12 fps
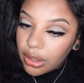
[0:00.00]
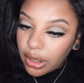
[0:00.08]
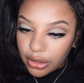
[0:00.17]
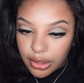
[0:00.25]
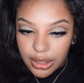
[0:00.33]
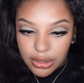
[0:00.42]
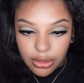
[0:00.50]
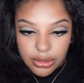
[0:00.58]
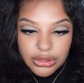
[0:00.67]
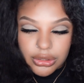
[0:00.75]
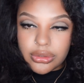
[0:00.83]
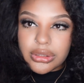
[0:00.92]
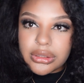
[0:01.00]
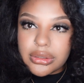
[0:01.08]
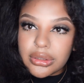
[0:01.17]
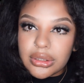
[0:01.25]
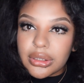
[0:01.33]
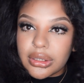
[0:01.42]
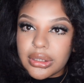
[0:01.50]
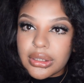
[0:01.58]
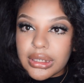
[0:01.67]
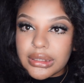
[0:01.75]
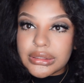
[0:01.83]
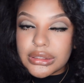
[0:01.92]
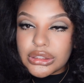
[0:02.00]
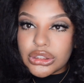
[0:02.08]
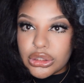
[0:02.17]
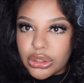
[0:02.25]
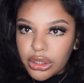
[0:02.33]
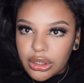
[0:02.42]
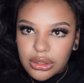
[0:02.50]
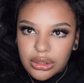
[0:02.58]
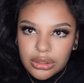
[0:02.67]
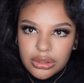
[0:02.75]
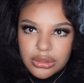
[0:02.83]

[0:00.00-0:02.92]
Alright, y'all, so this is the look.